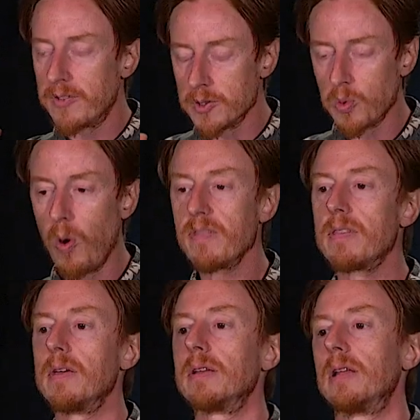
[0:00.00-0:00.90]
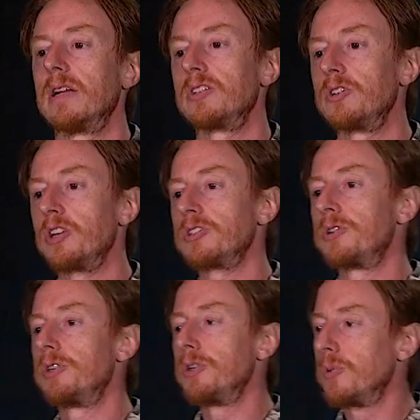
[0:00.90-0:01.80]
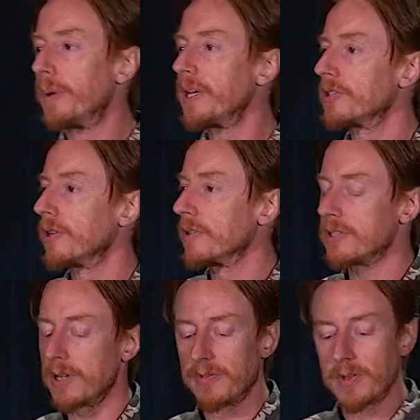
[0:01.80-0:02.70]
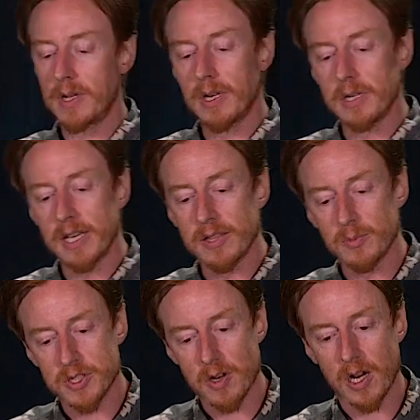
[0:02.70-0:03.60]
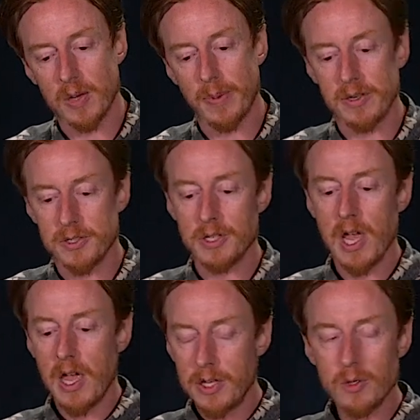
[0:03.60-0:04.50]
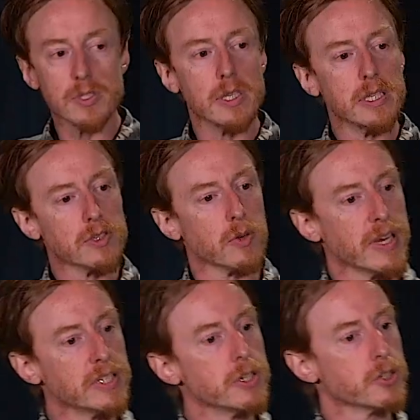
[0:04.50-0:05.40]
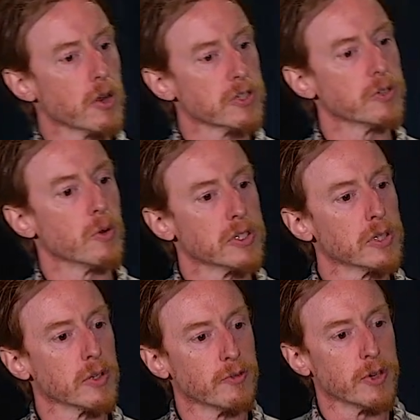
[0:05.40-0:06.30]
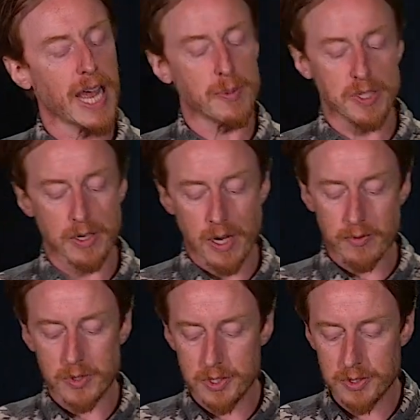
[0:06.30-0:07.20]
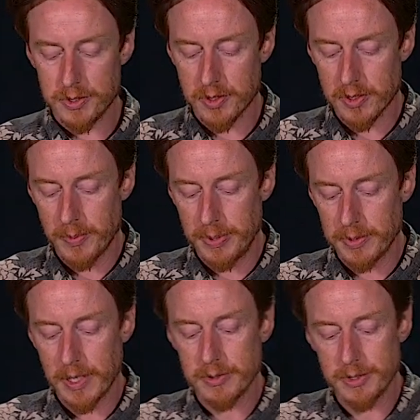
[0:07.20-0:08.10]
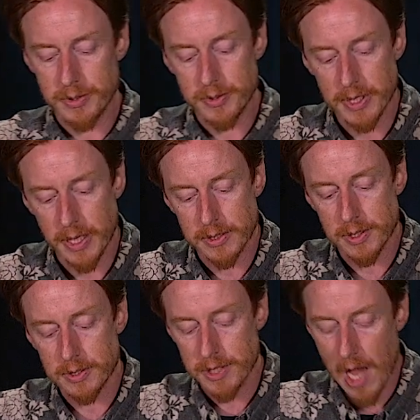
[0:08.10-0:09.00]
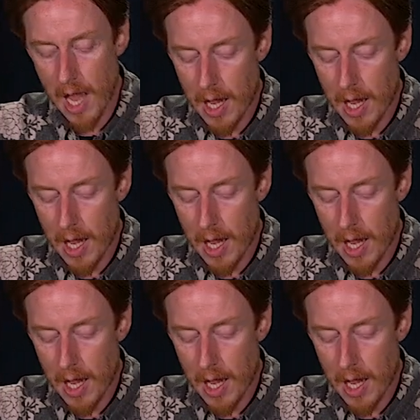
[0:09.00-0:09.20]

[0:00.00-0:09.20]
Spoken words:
There's one thing that I suggest you do based on the stuff that Nathan was talking about is use these Raci Charts in order to look for gaps in coverage as you start to build out your use cases.